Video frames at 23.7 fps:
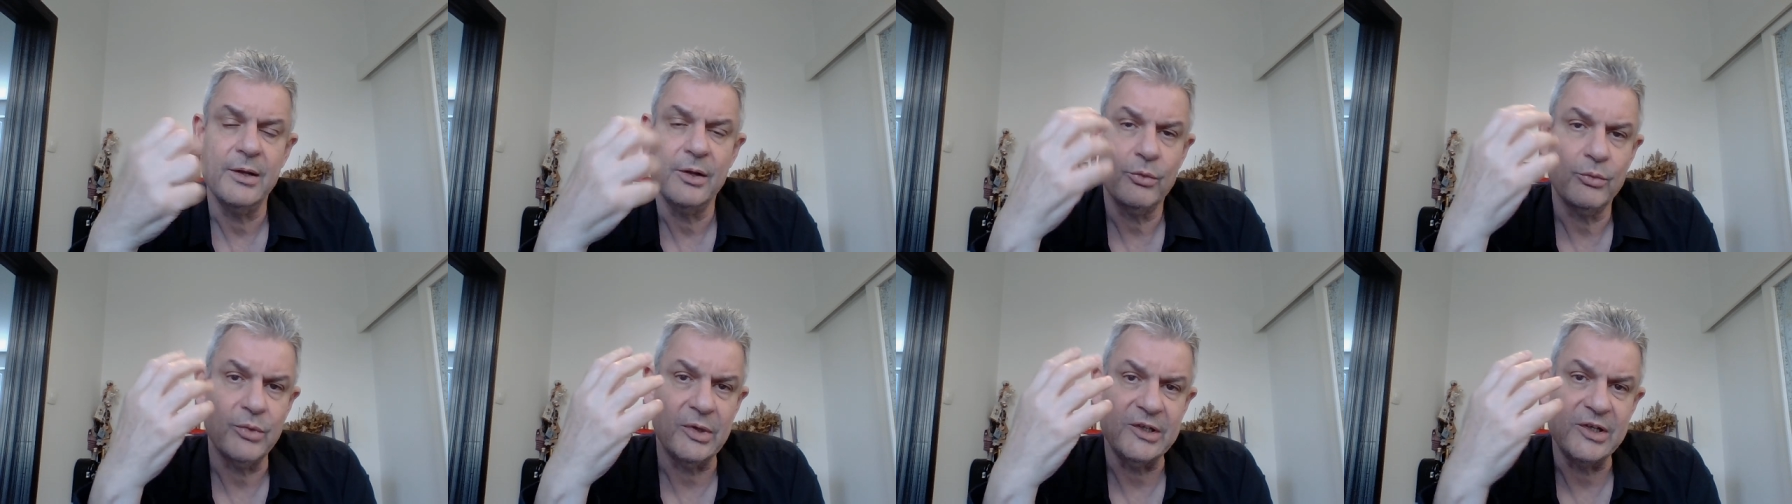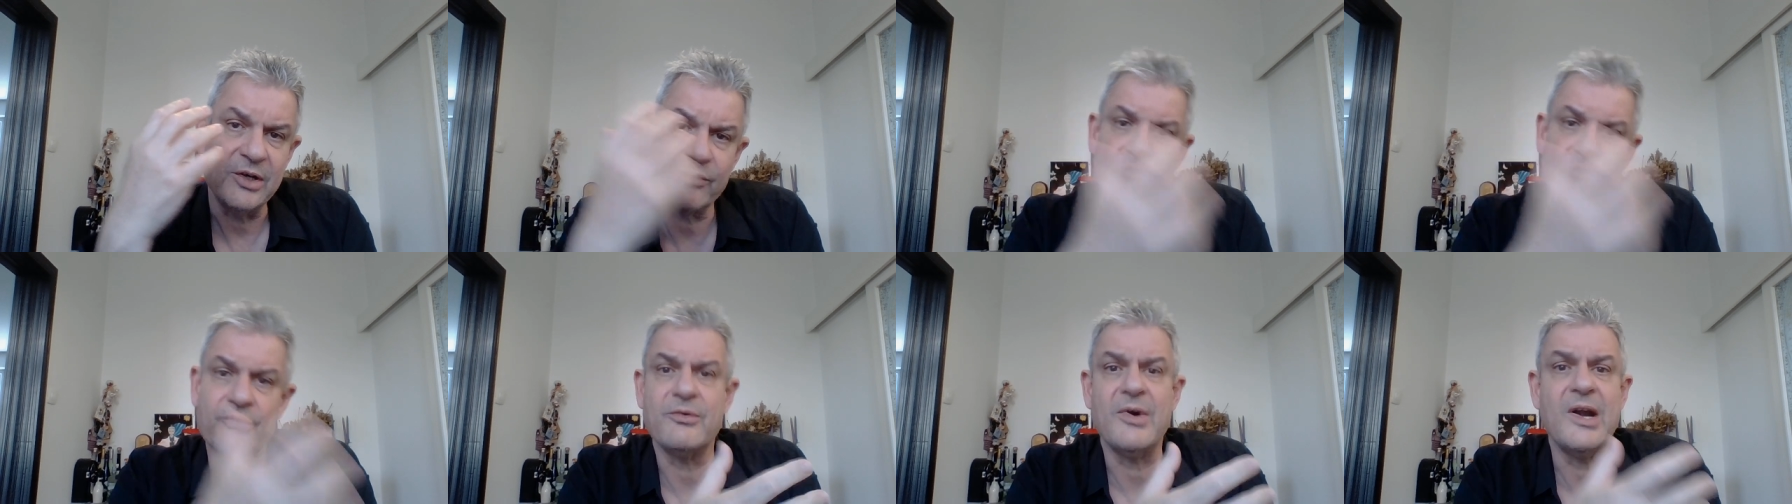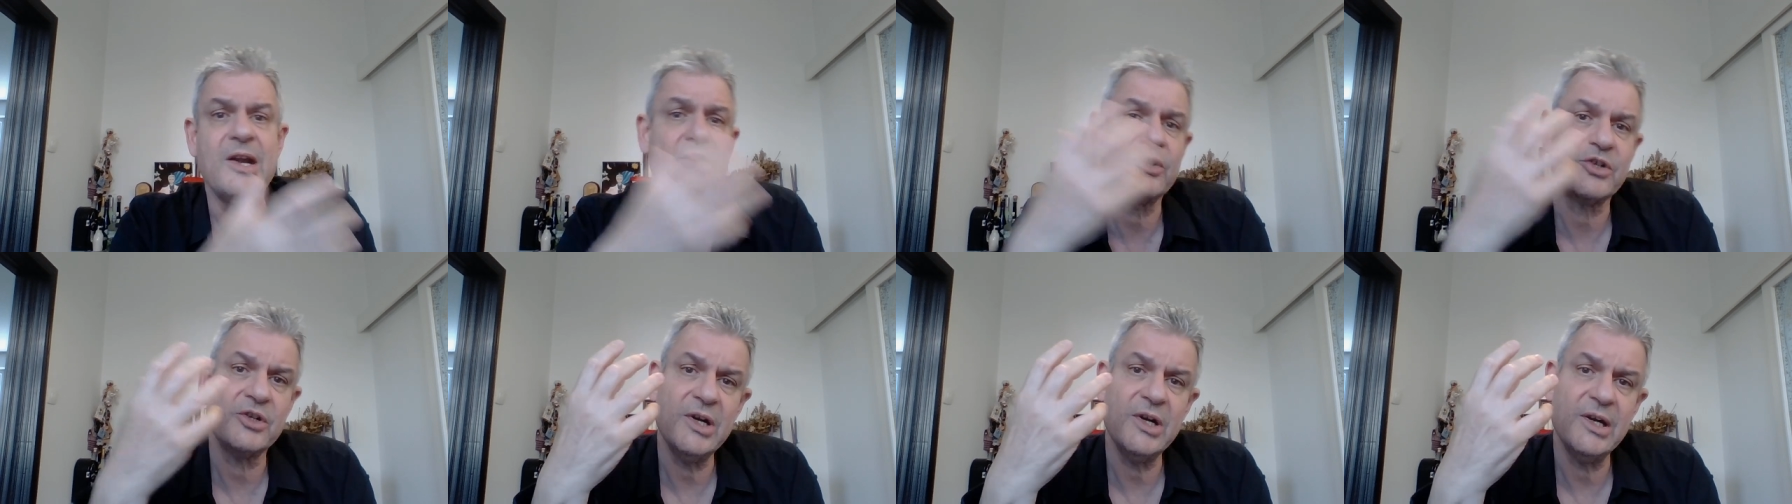What
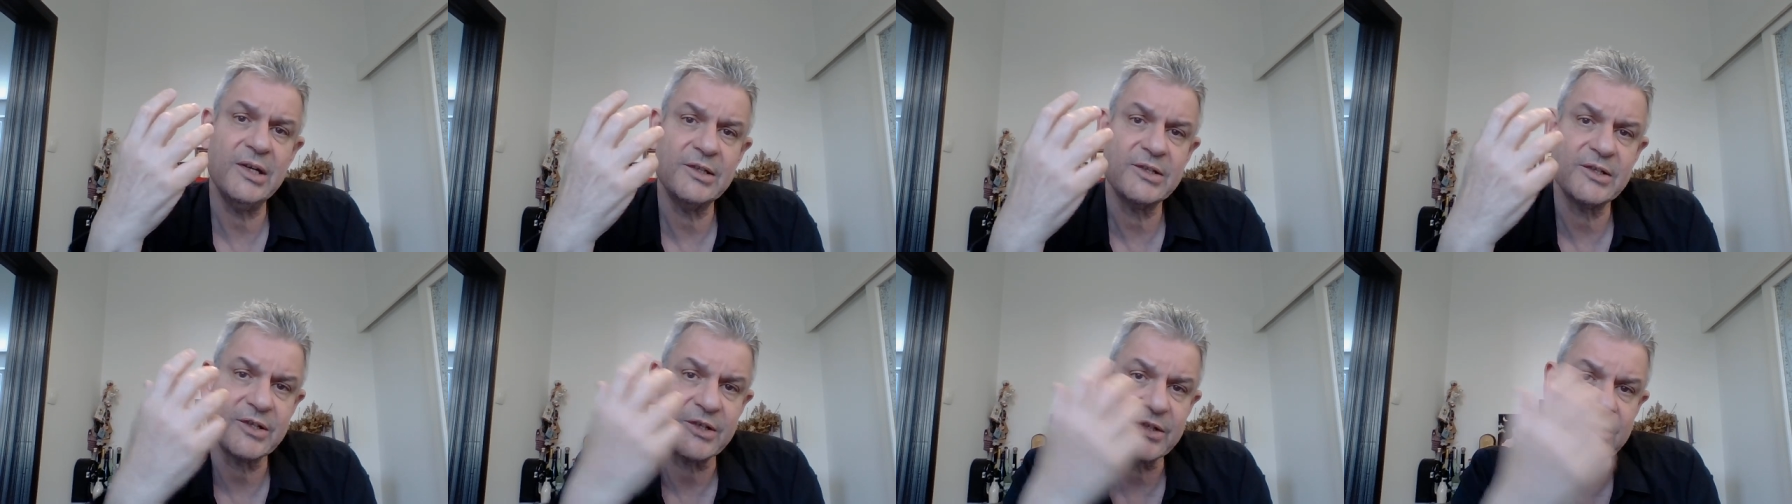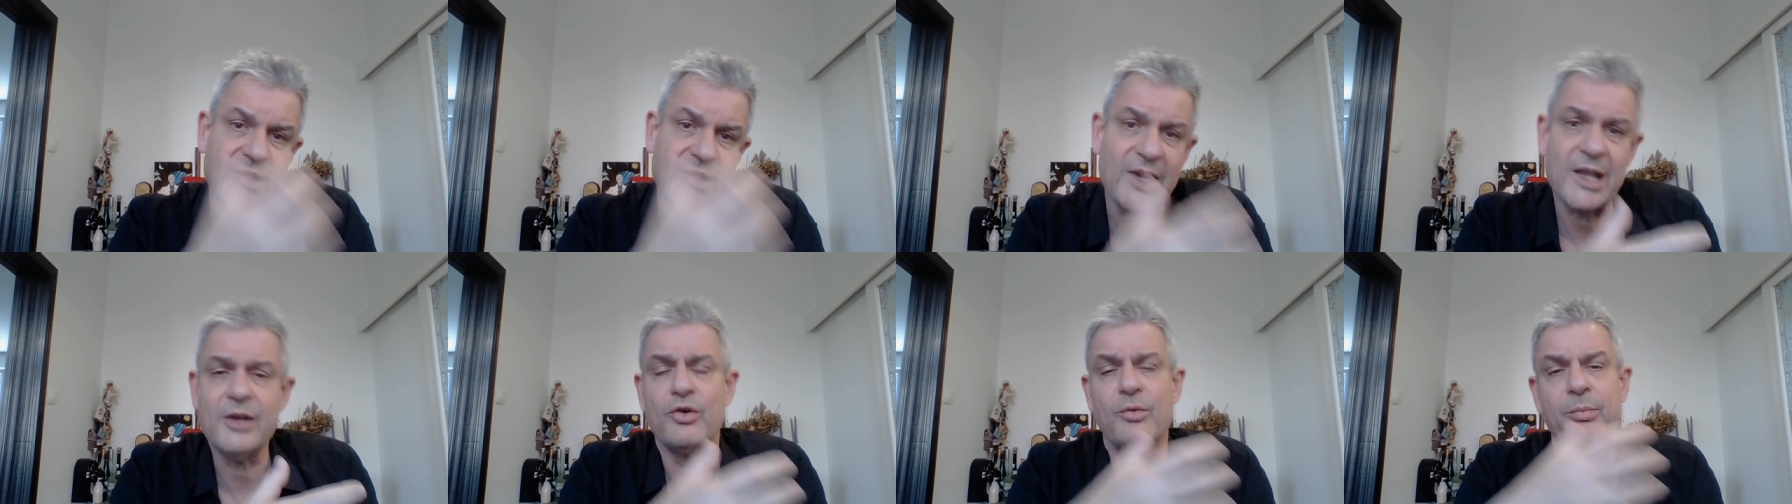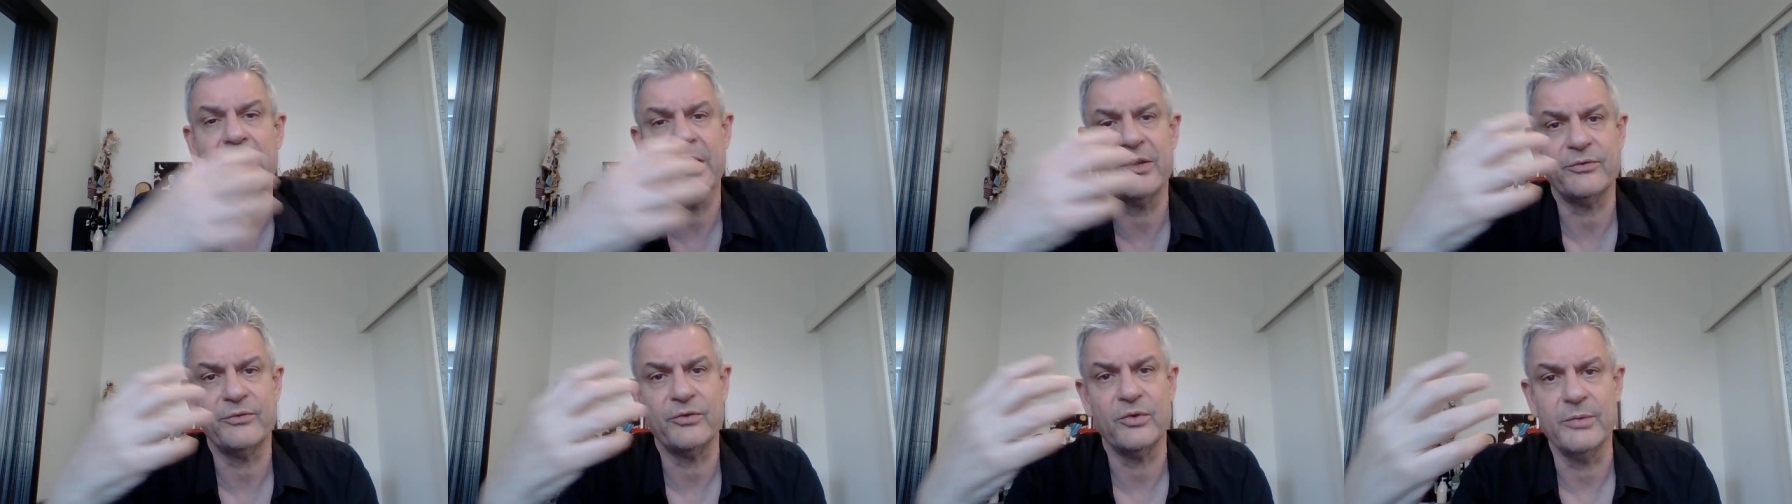differentiates the
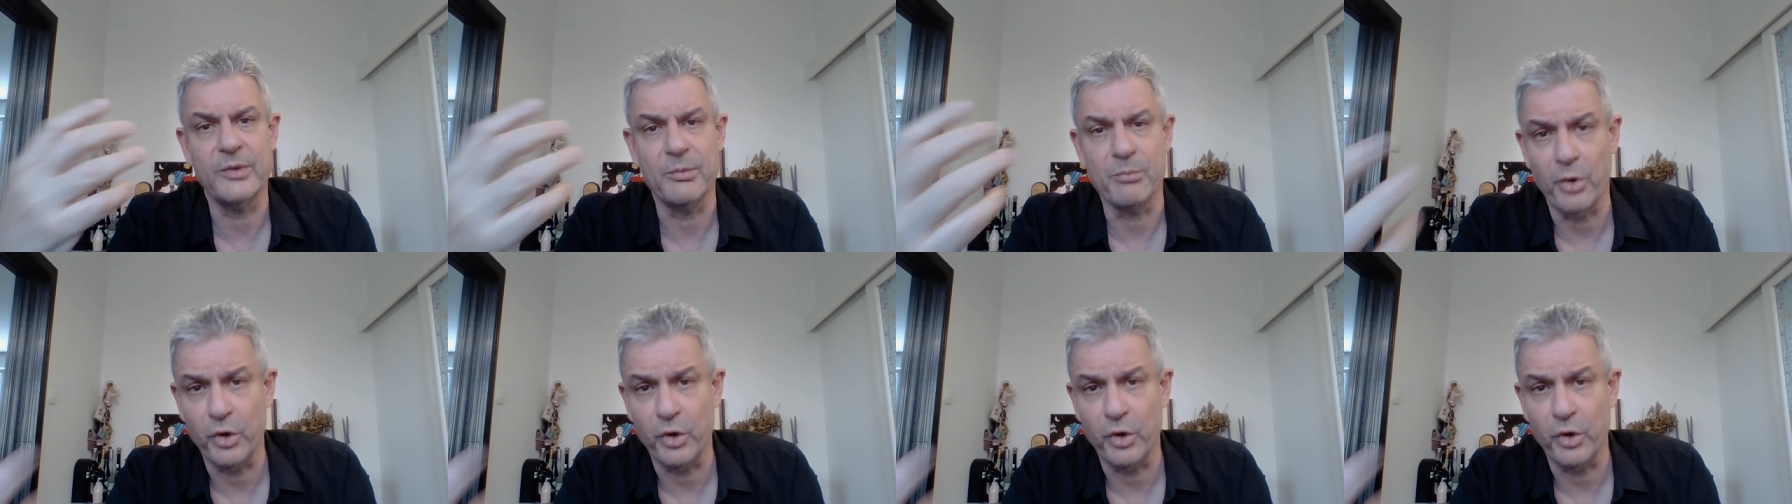psychopath from the